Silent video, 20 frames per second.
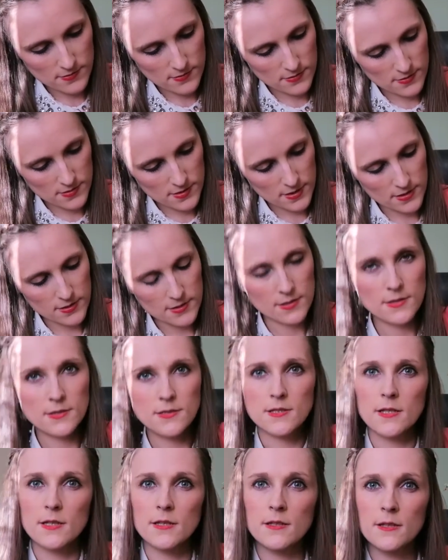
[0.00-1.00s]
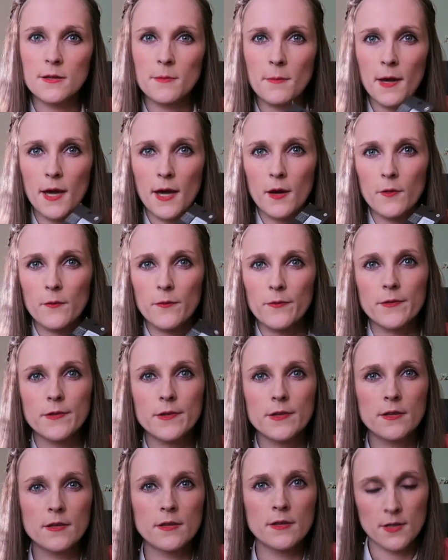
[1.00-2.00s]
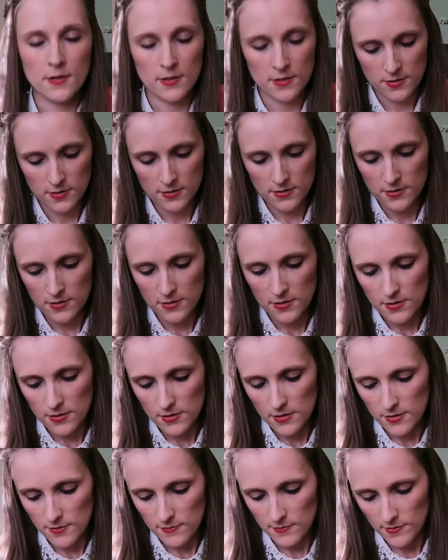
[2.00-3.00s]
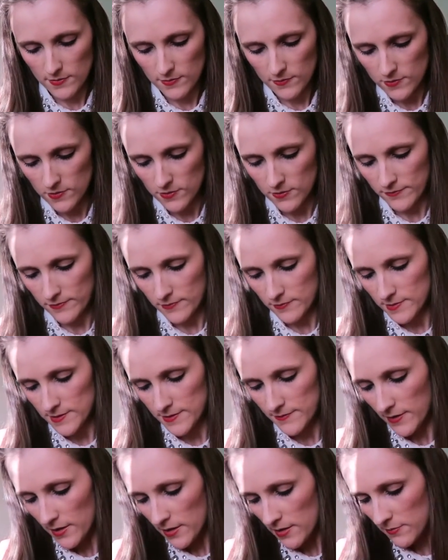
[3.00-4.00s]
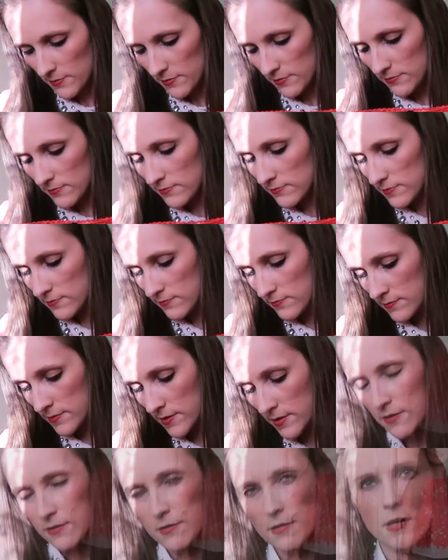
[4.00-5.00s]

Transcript: And it is £10. I'm not sure if it was available in